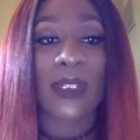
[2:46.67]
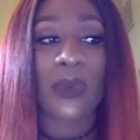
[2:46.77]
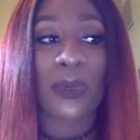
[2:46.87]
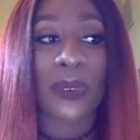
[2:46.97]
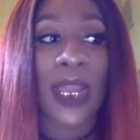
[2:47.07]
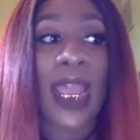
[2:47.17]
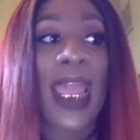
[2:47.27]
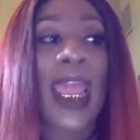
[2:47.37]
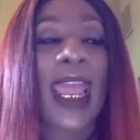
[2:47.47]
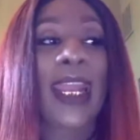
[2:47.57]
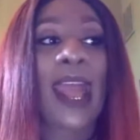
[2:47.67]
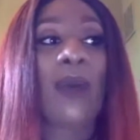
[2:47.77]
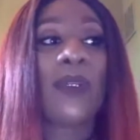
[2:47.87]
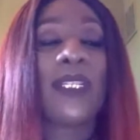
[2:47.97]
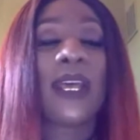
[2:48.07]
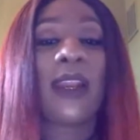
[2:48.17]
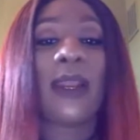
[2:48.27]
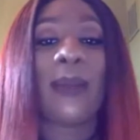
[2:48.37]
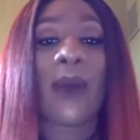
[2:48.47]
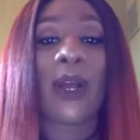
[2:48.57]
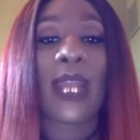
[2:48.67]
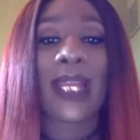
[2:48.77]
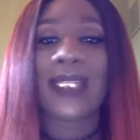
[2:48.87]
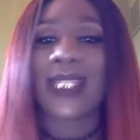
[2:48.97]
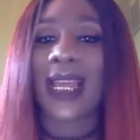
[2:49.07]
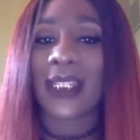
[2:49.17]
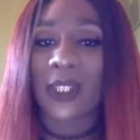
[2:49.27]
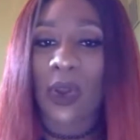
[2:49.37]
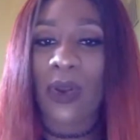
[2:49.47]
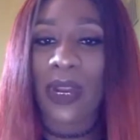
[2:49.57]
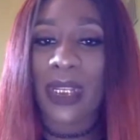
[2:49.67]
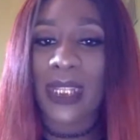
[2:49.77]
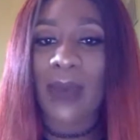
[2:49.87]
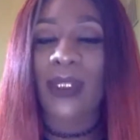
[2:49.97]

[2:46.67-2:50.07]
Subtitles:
Super. And I was telling them like sex stories. I